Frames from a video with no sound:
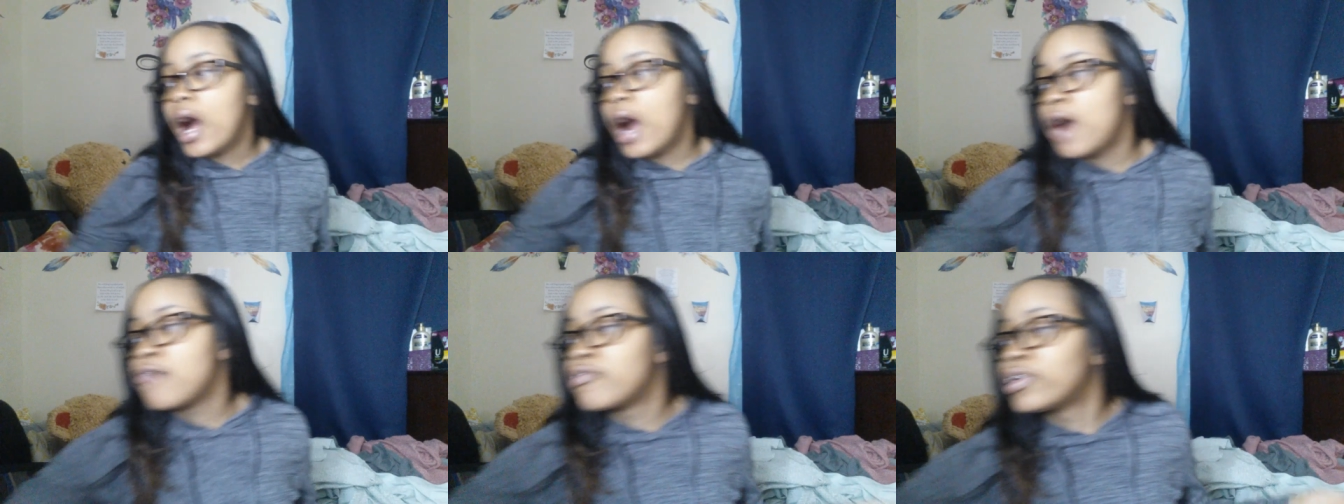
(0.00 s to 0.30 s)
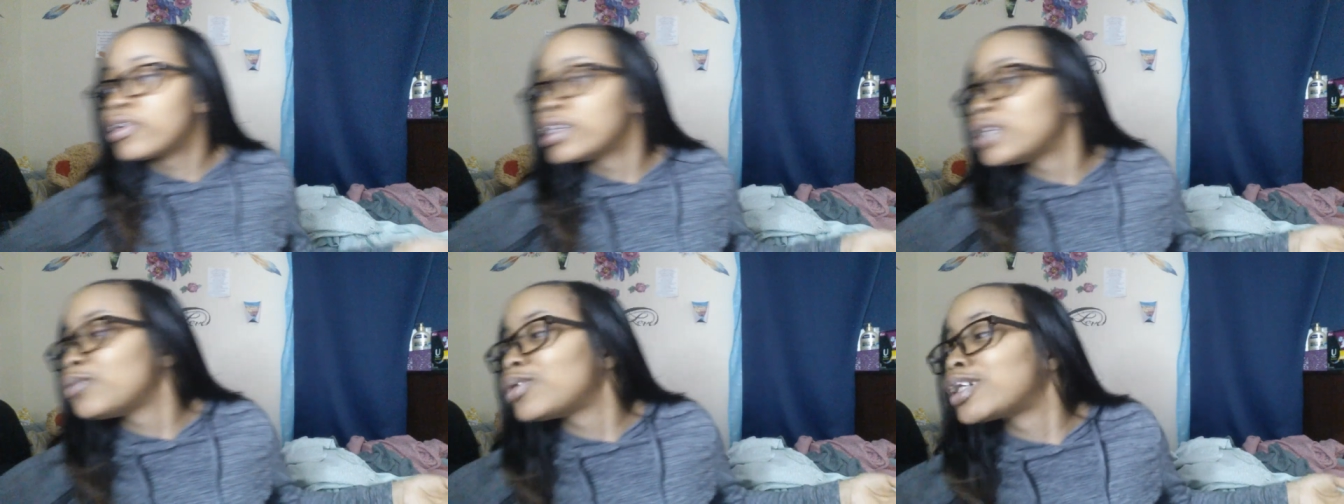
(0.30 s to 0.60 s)
I
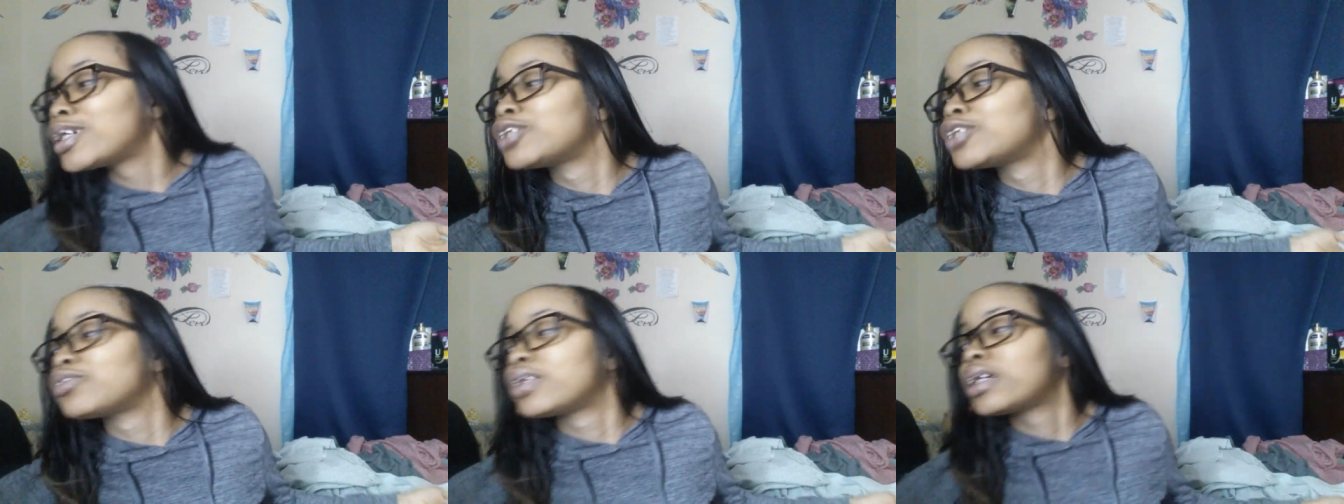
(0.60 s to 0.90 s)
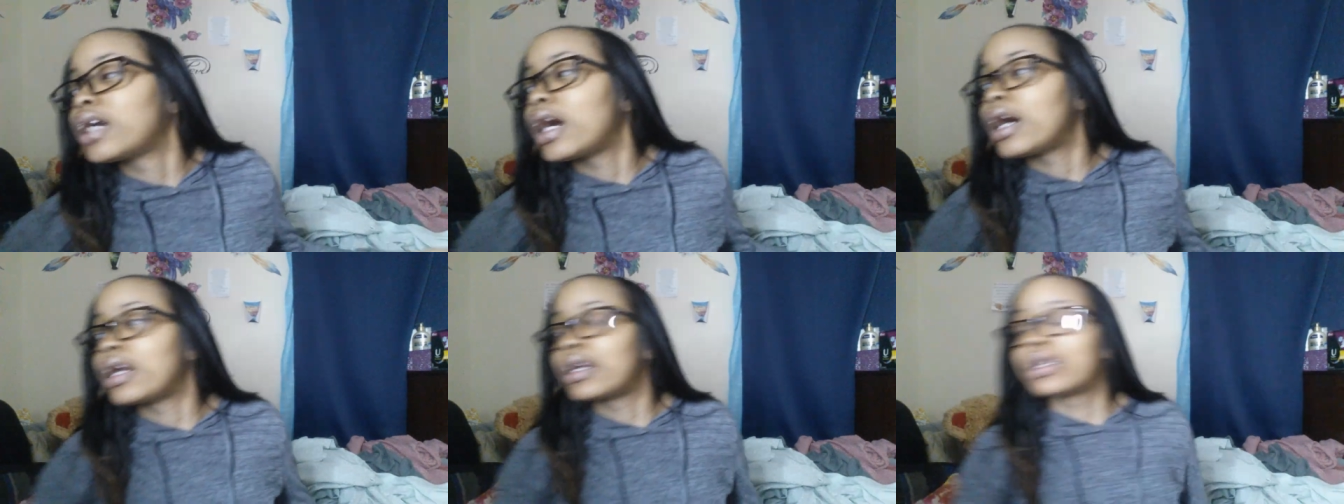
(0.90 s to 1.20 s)
really want to
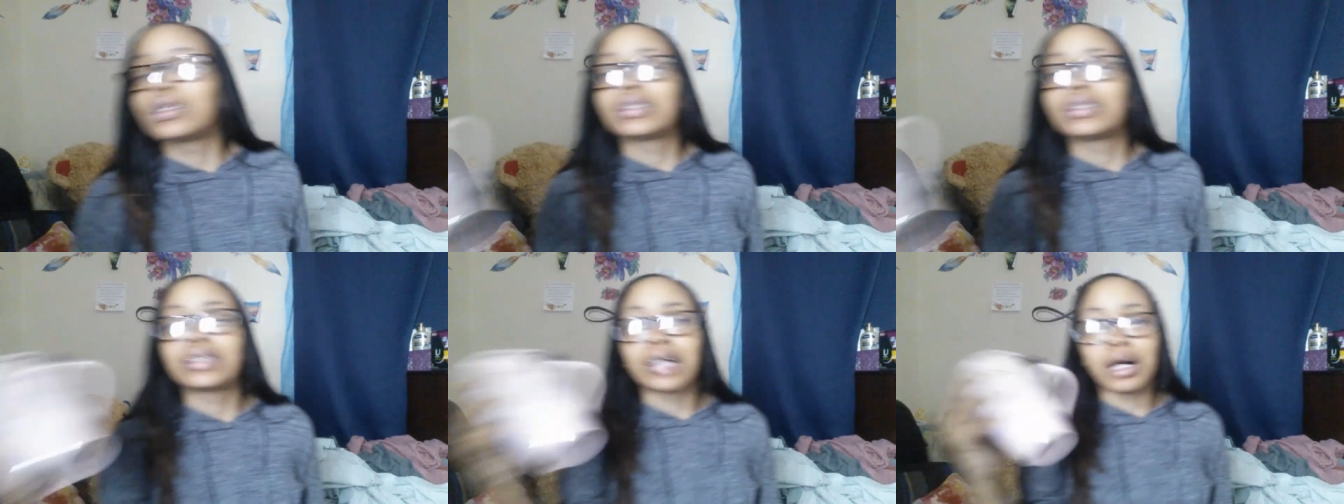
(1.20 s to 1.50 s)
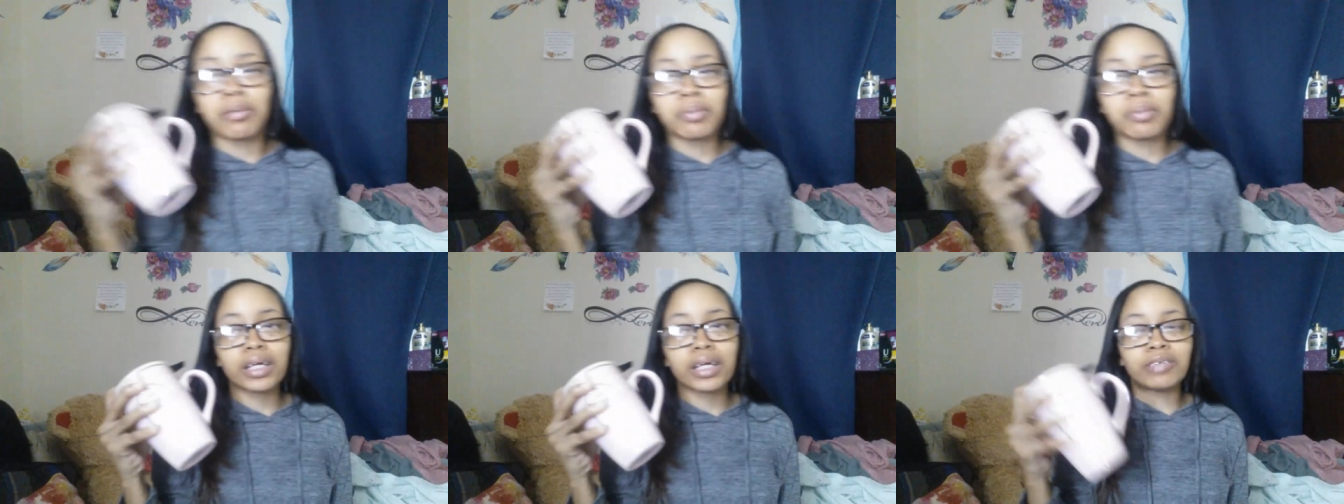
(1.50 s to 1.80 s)
drink out of this
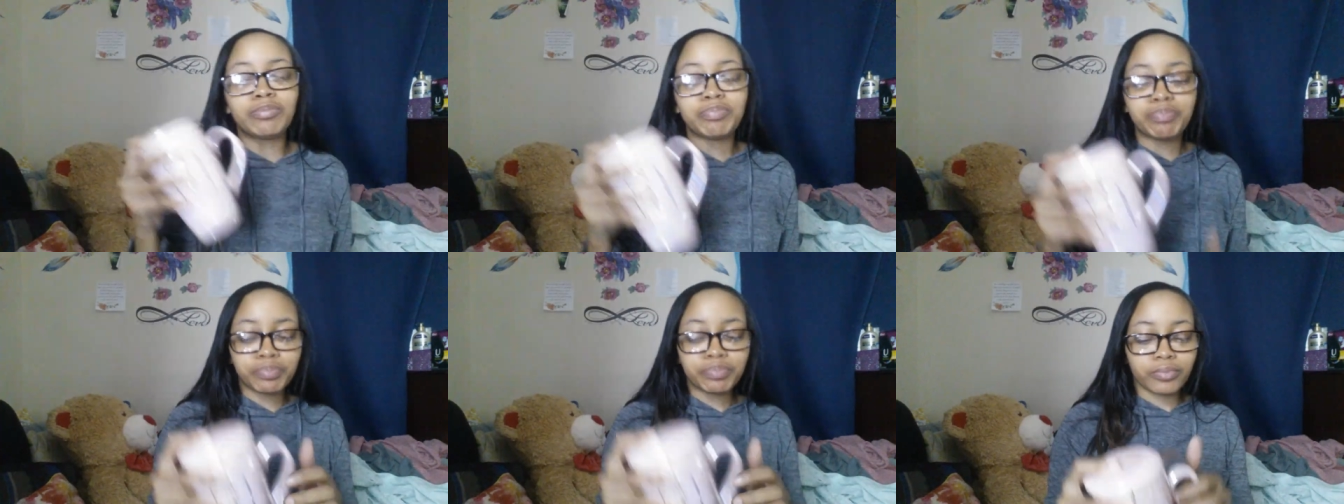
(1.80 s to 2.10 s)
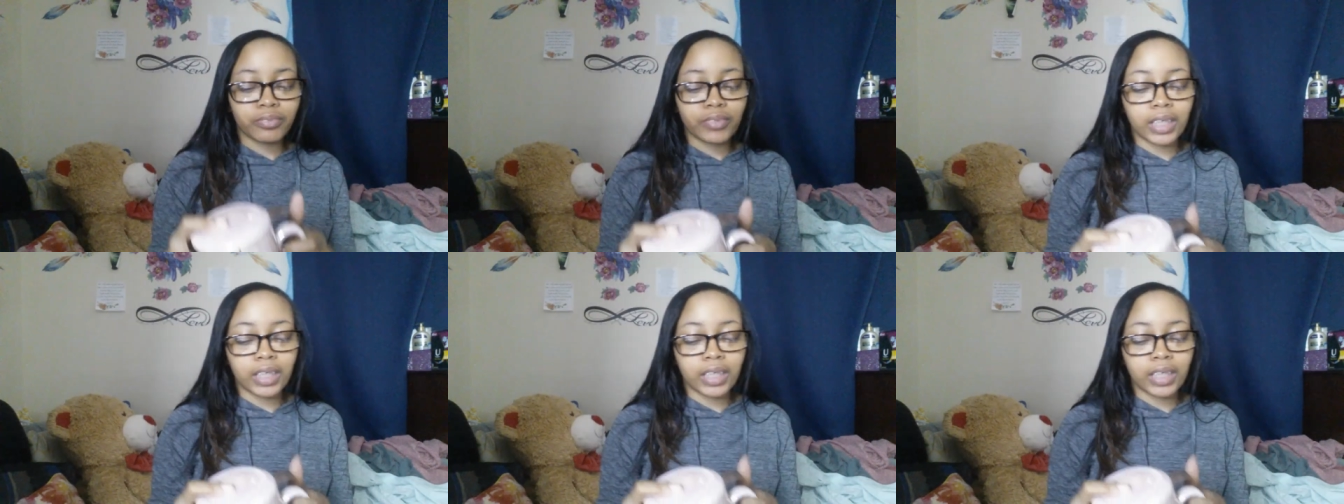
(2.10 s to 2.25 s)
cup again.